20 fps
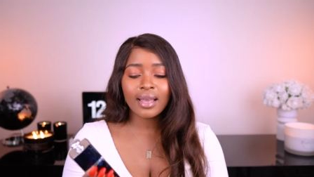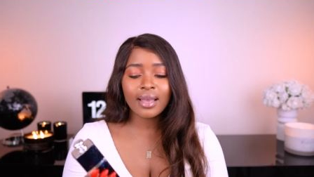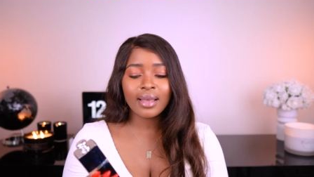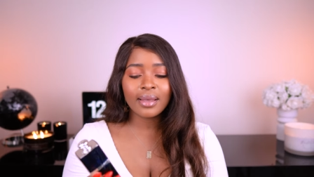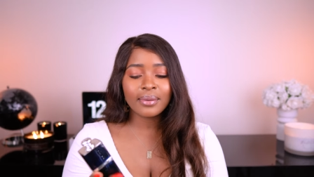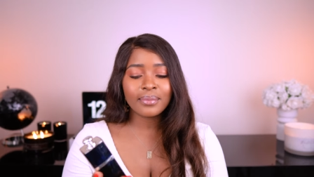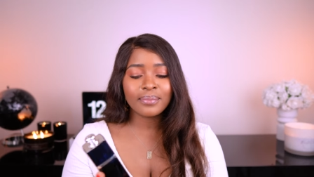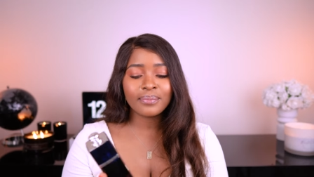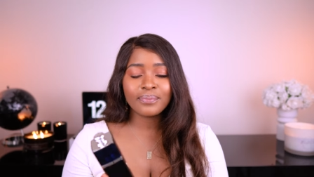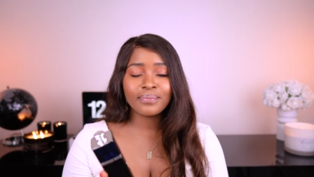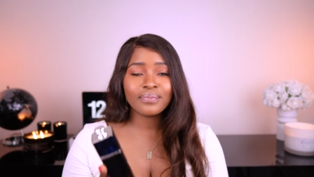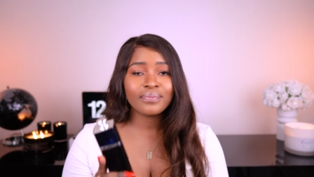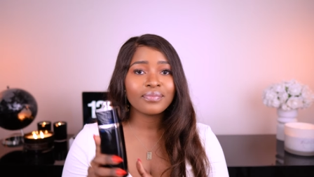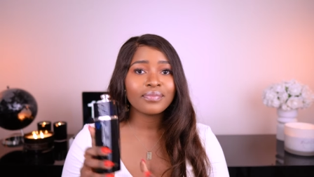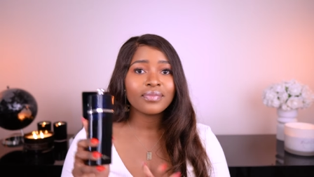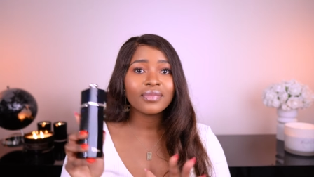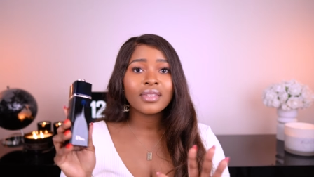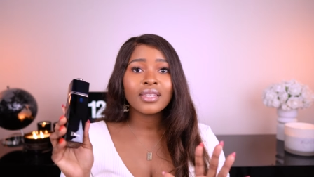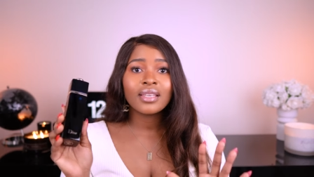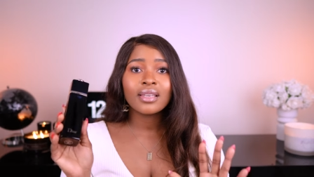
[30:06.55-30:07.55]
Um,
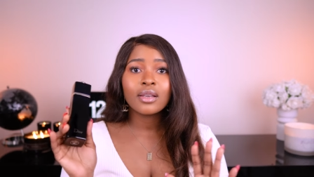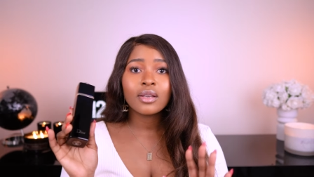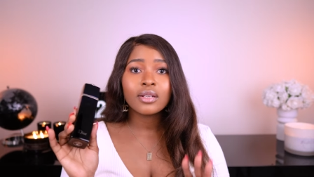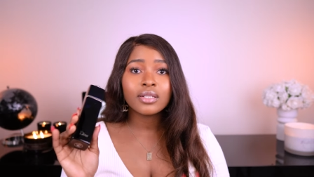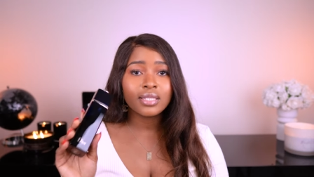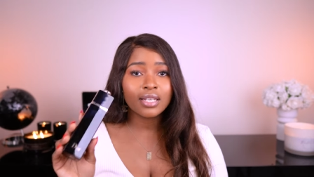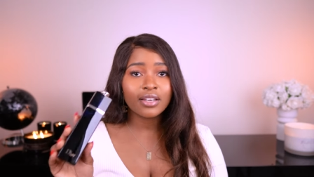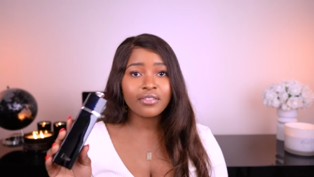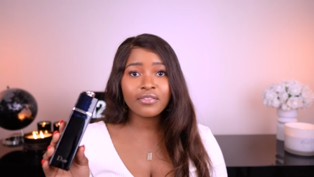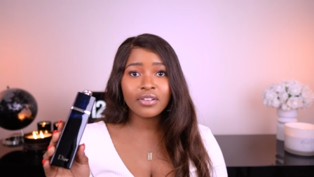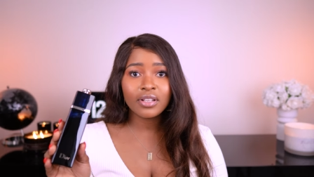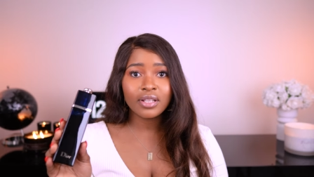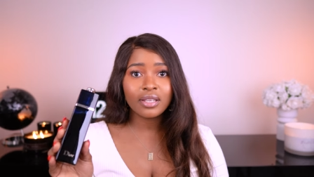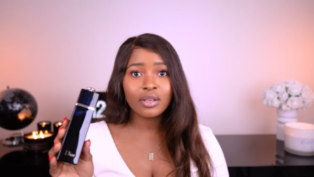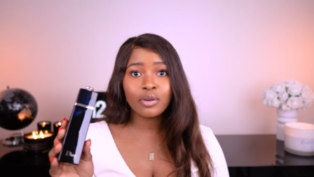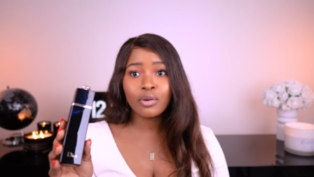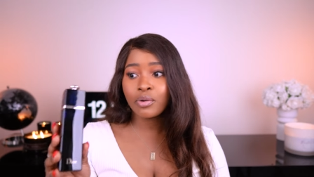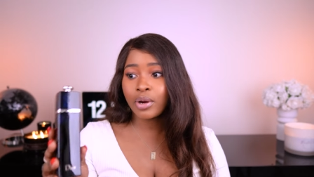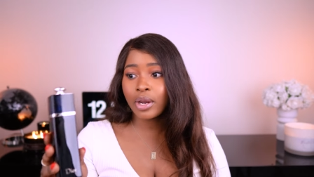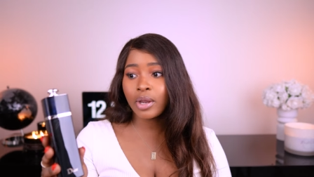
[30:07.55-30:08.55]

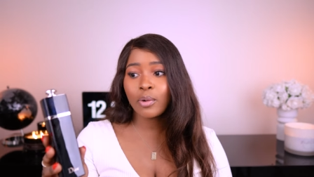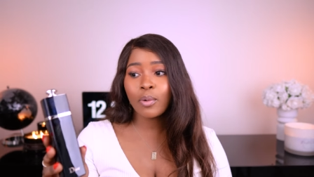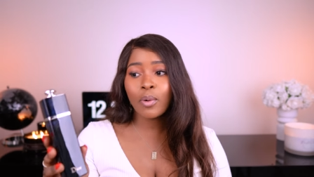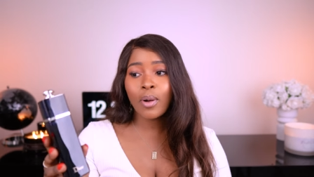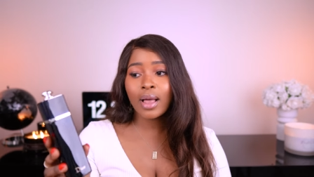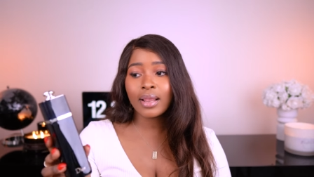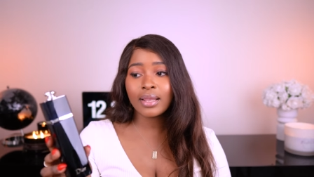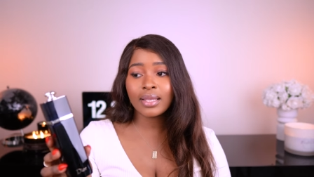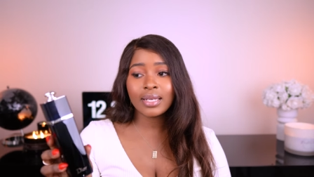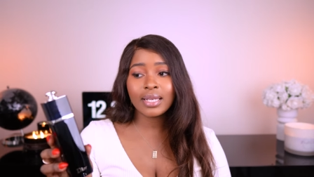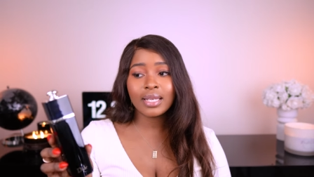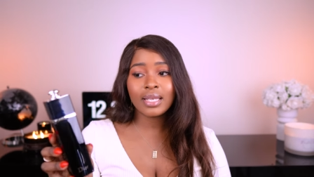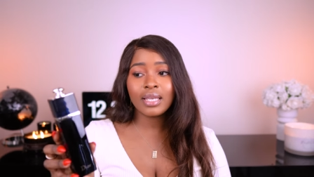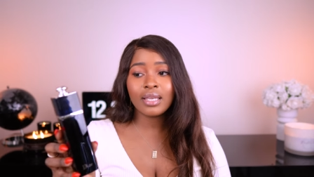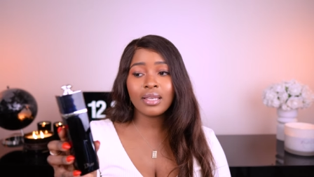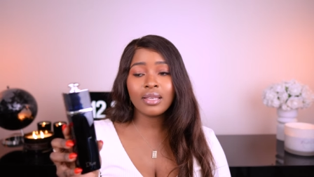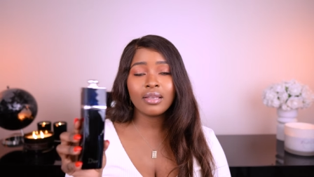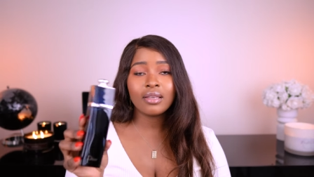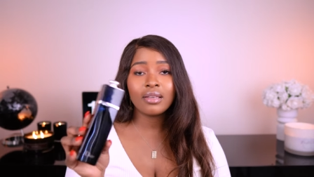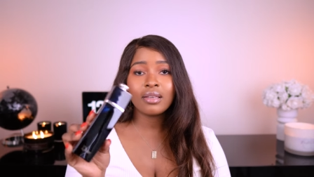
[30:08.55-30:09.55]
definitely great
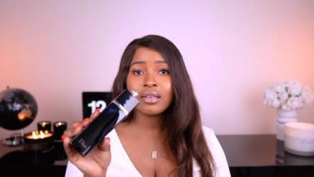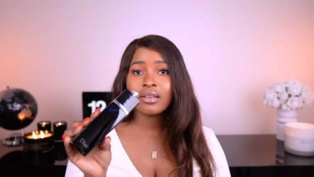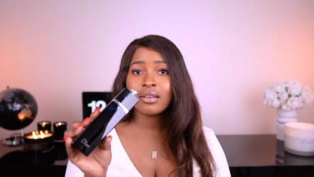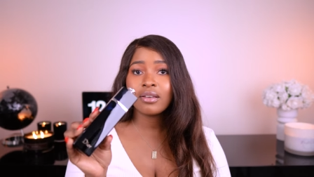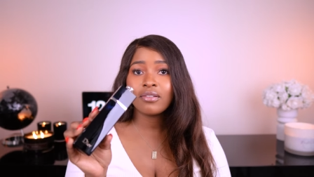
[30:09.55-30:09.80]
quality.